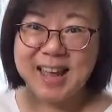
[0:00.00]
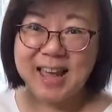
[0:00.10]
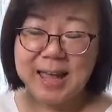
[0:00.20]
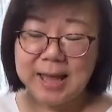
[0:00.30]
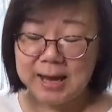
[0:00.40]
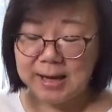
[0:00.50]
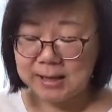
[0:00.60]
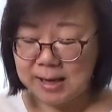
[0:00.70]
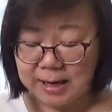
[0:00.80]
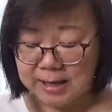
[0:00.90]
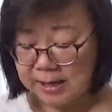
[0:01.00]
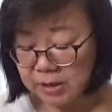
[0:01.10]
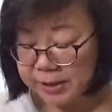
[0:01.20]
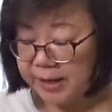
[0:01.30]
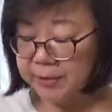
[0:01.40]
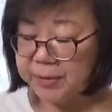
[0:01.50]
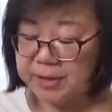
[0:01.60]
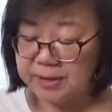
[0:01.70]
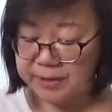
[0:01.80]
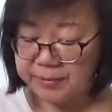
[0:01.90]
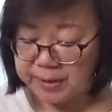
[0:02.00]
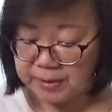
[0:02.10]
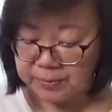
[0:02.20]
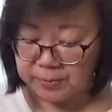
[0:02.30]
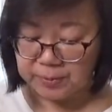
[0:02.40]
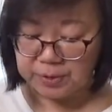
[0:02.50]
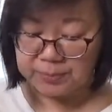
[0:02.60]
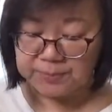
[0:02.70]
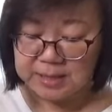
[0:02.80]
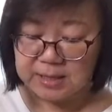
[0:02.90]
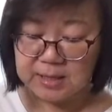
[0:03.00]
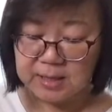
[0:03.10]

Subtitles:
and I cannot carry it around with me.